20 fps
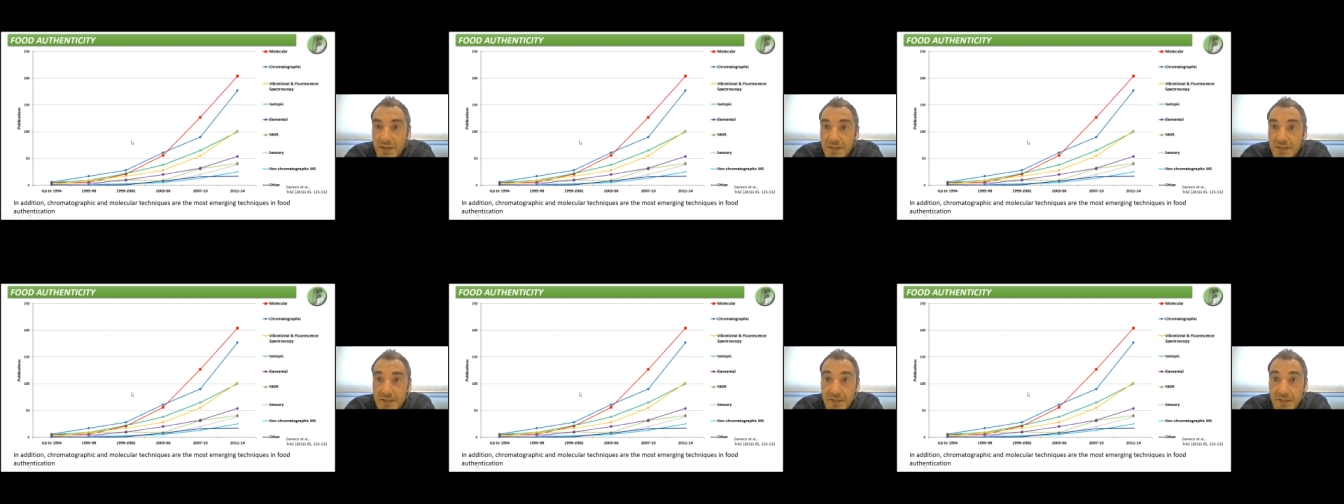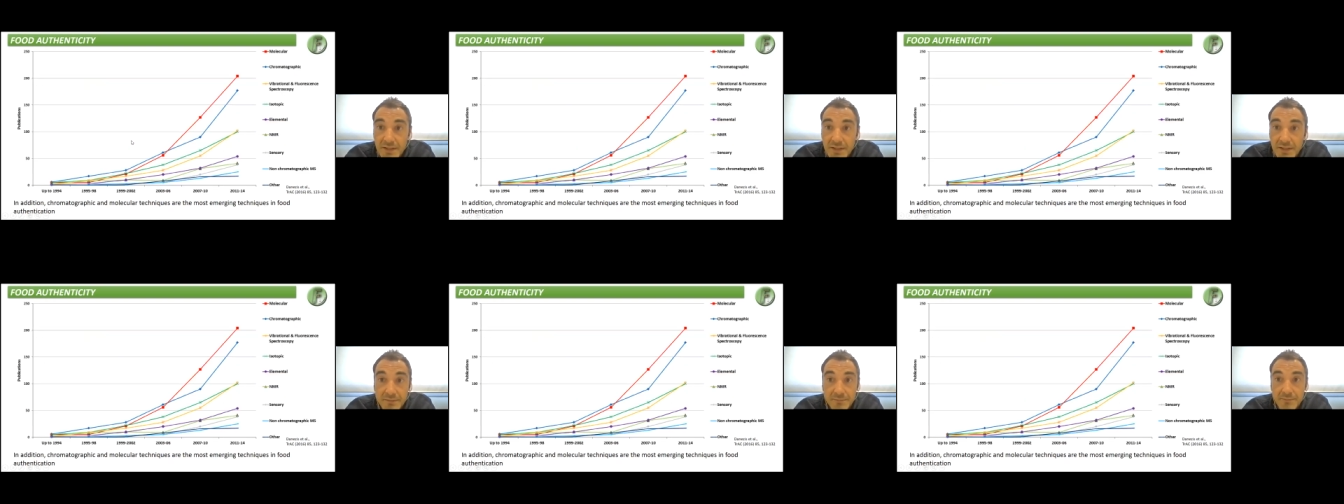
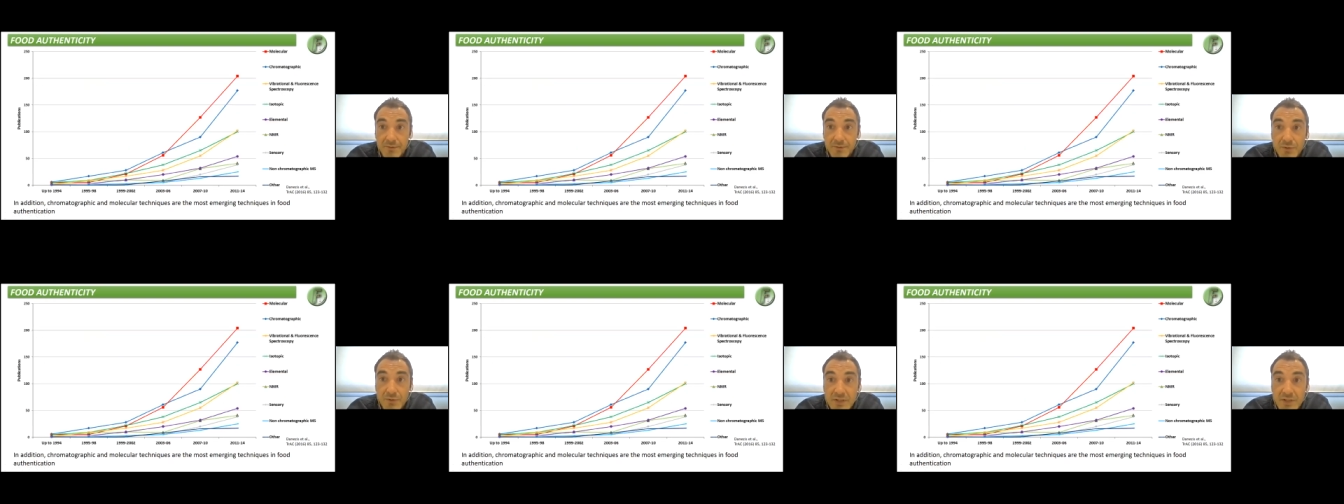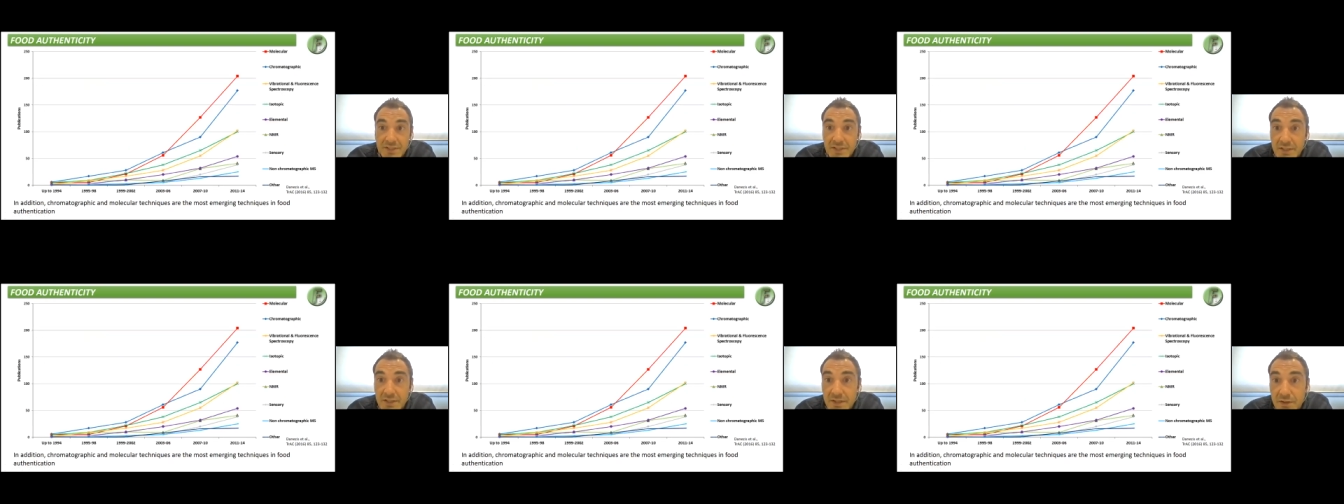In, you can
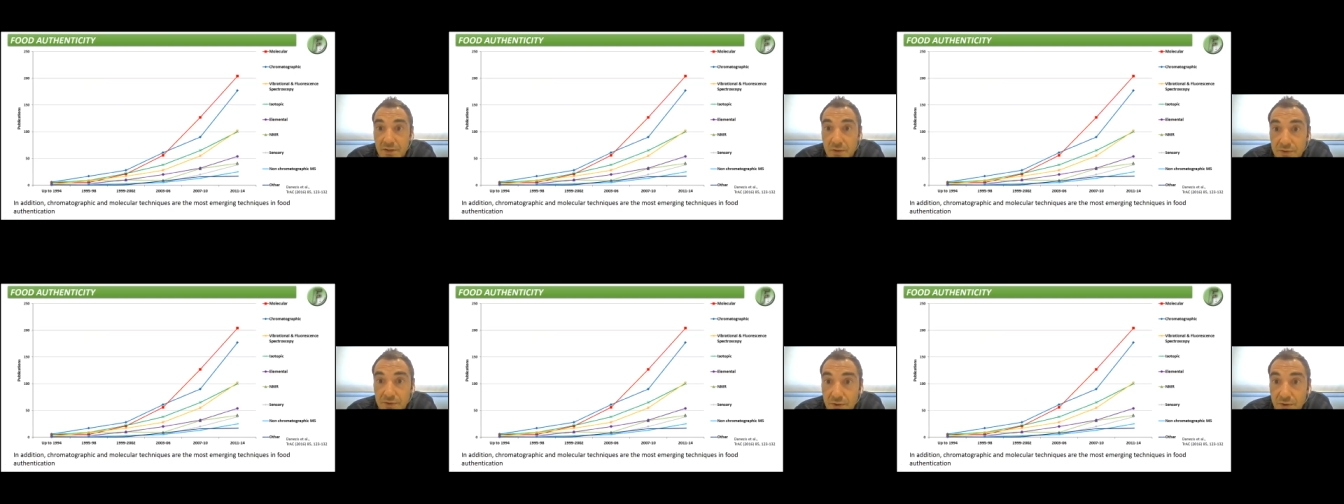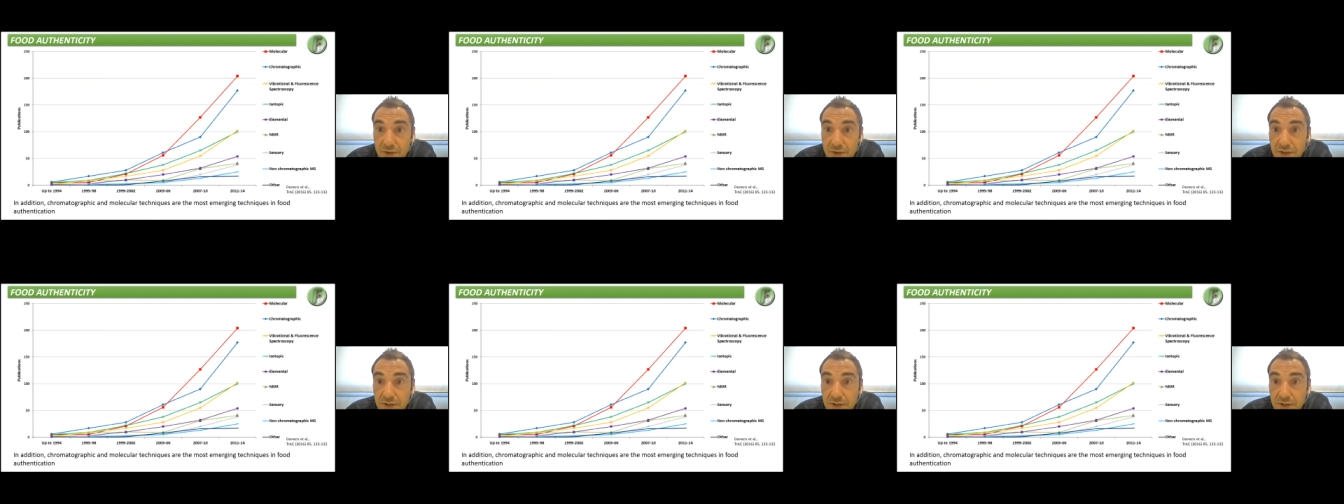see
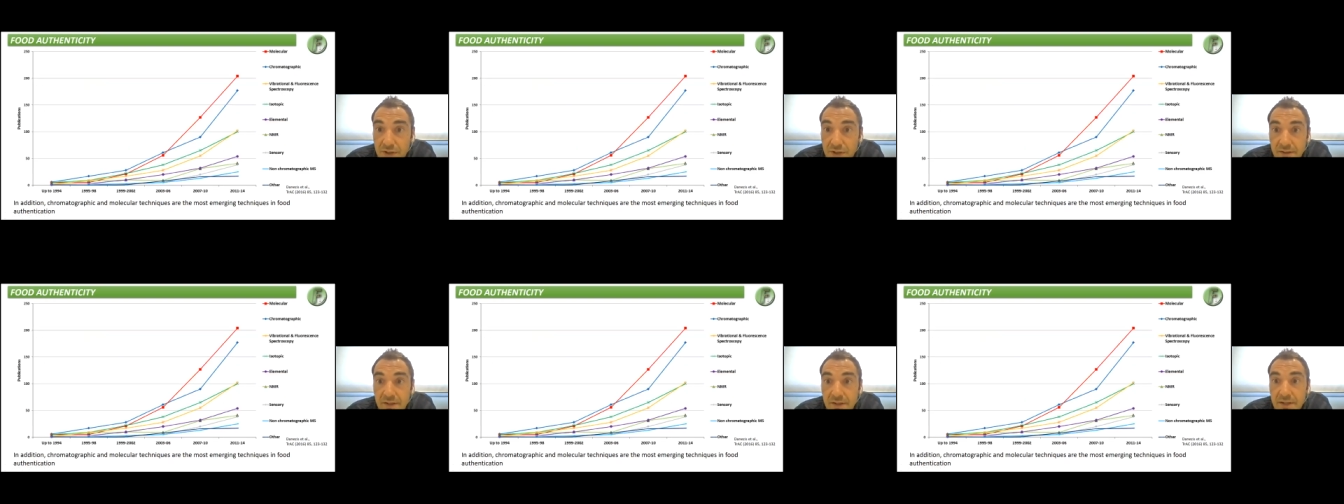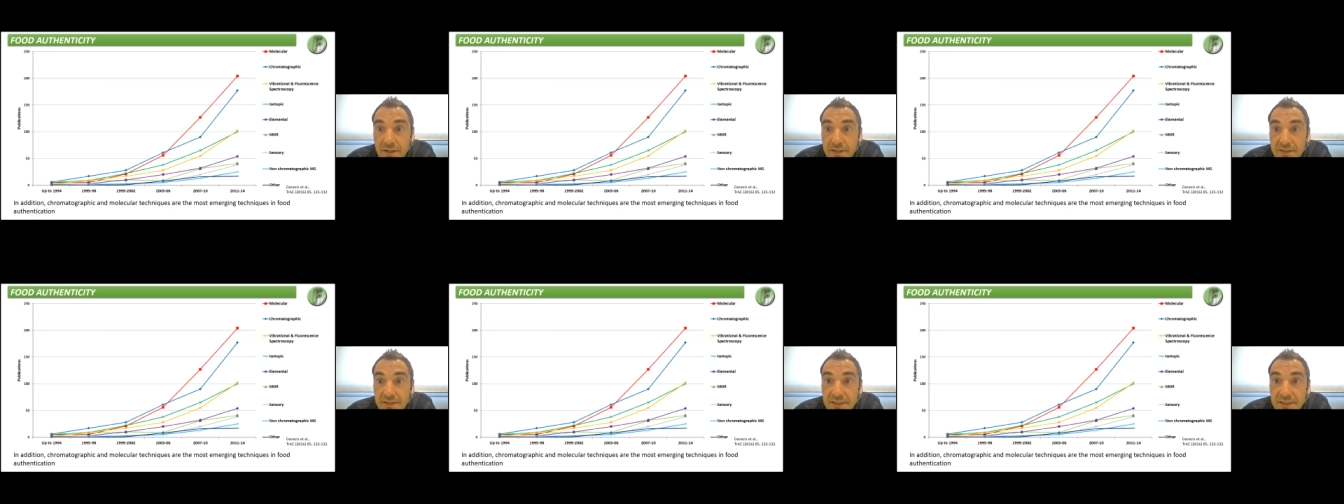also here